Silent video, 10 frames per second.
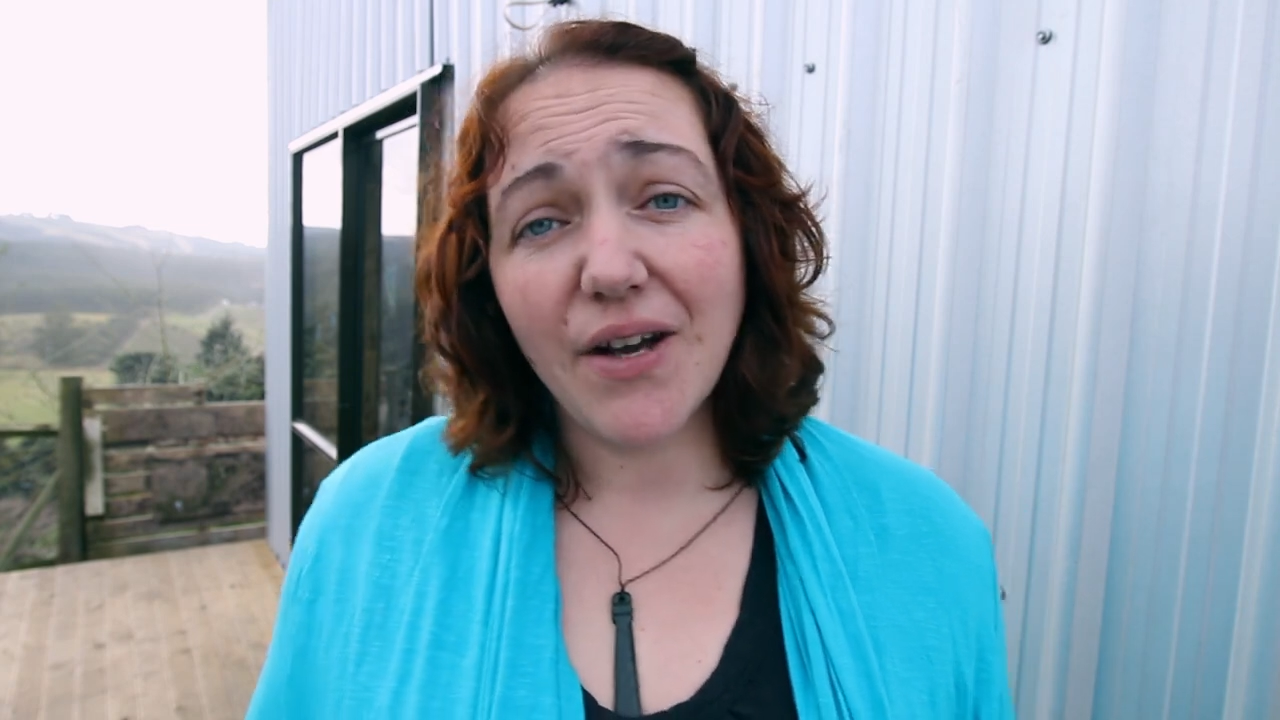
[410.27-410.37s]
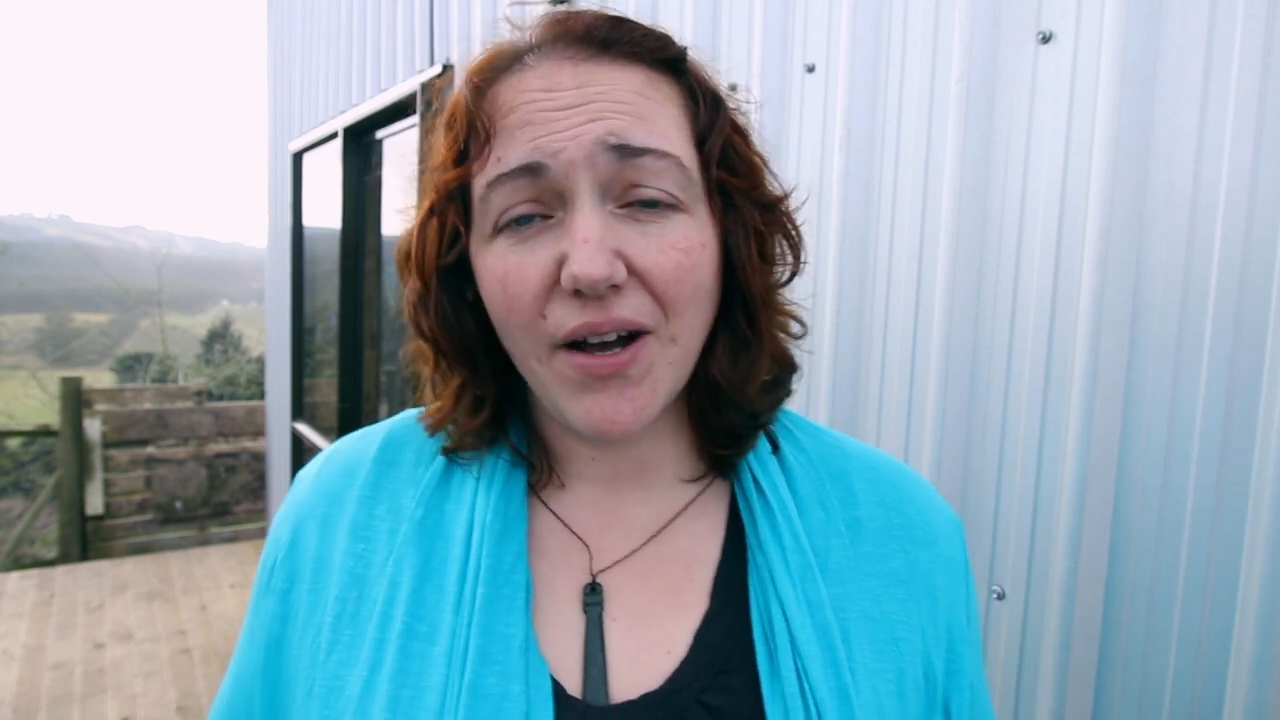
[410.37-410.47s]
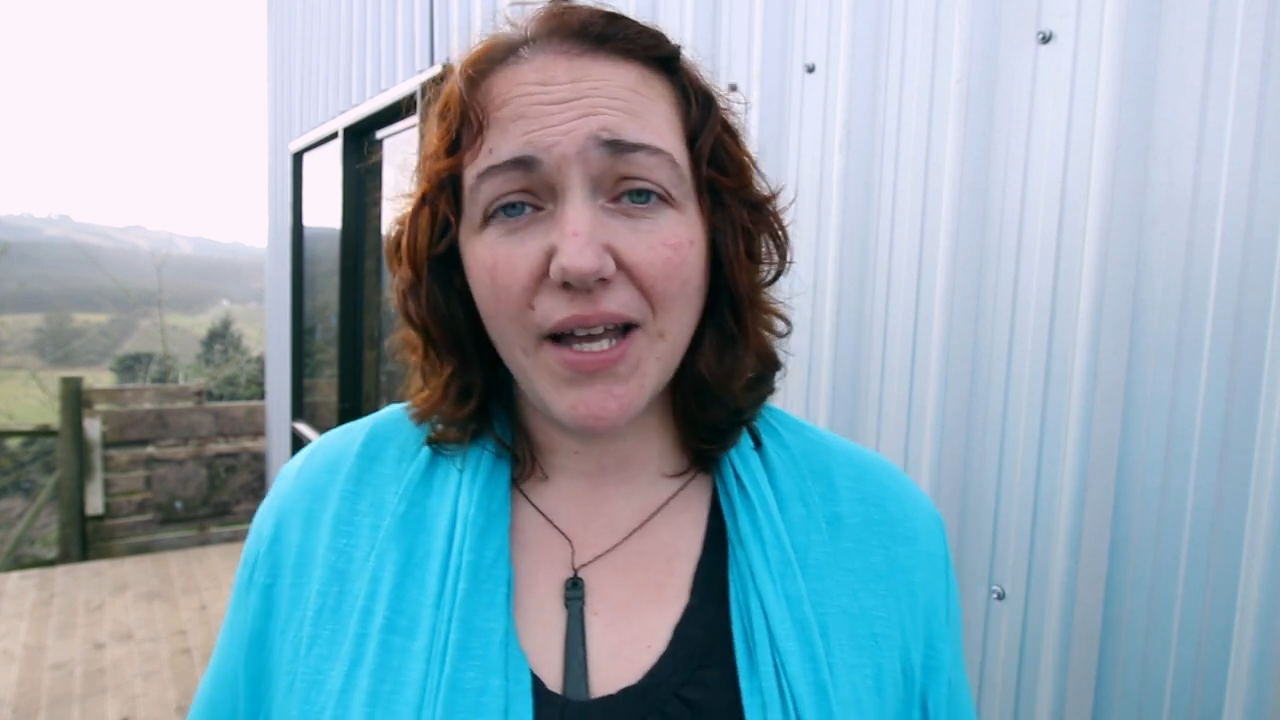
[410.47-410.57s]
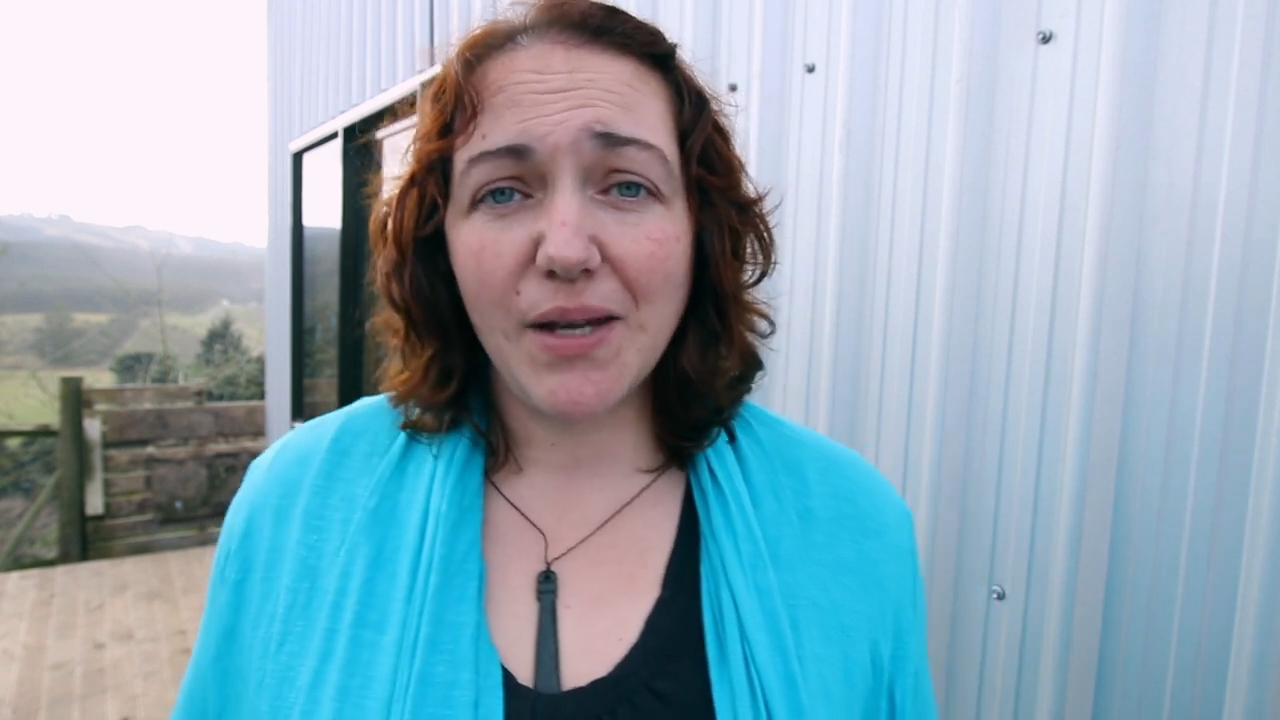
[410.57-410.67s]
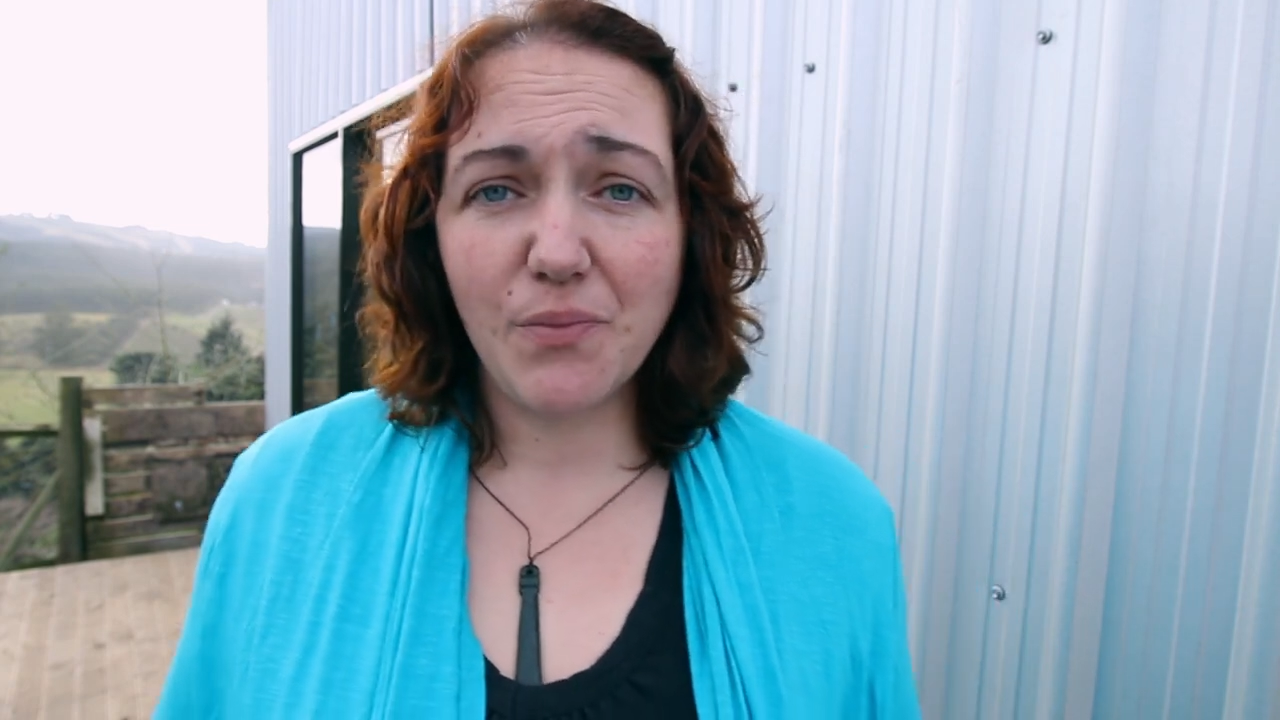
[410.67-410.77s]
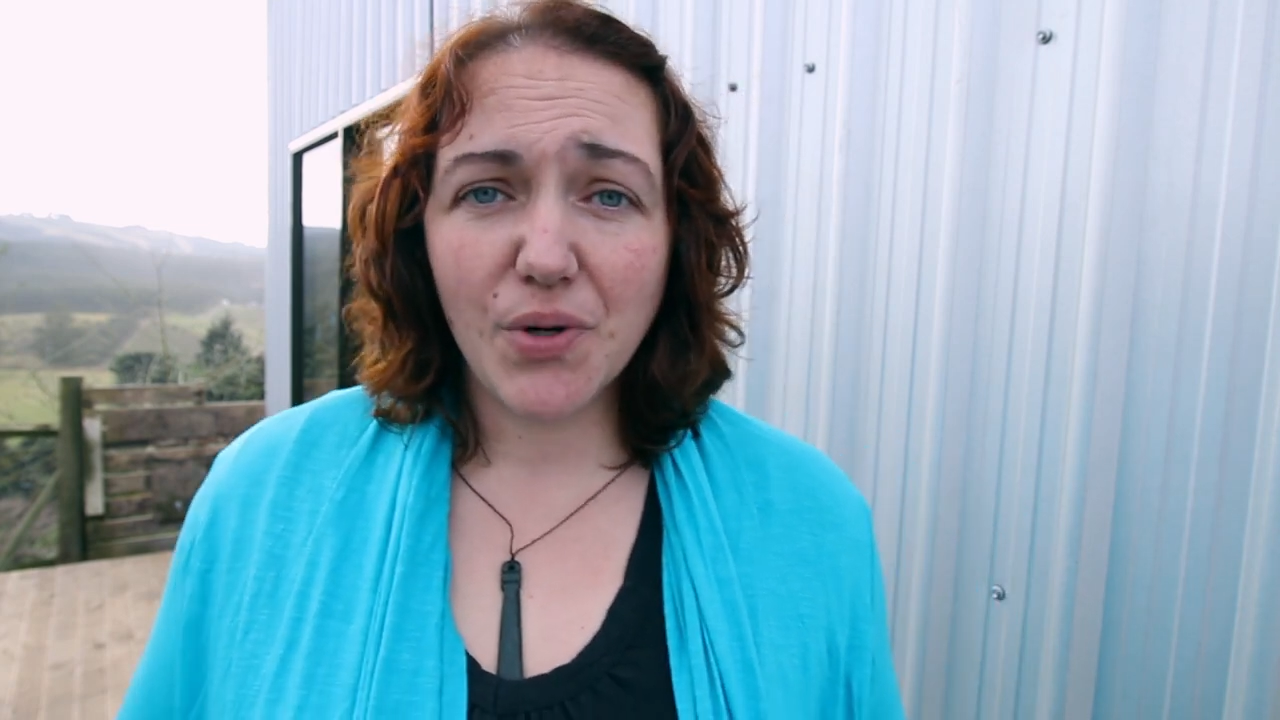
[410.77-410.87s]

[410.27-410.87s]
high in